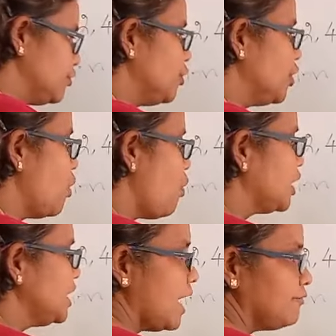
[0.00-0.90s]
So now
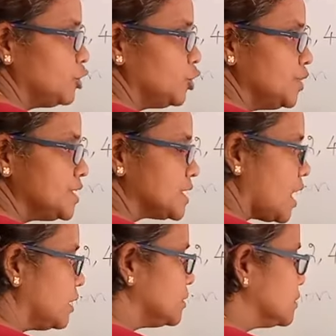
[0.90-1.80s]
what you have to do is
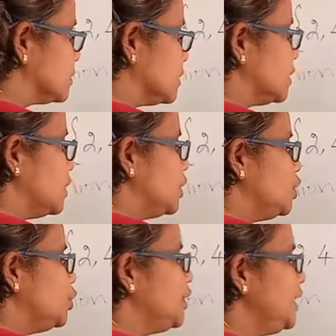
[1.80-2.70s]
that
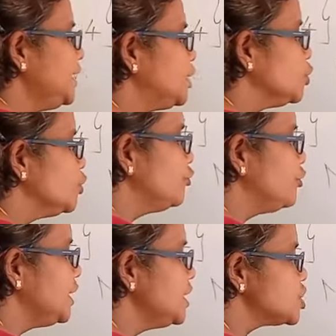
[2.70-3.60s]
you need to
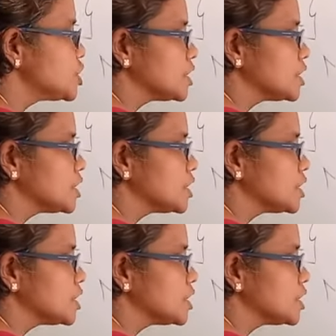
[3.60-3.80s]
finish